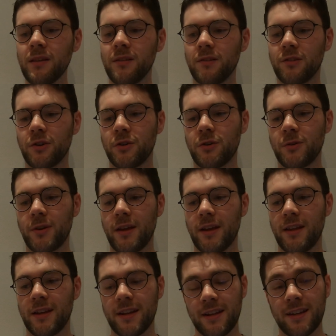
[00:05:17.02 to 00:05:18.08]
So
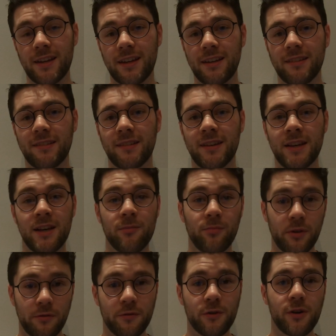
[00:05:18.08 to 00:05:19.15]
in any case,
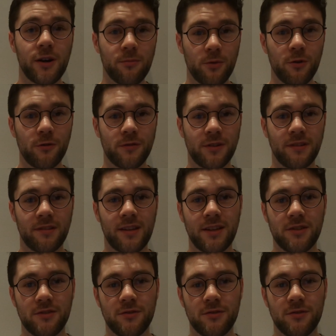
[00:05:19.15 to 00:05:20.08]
before I moved to St.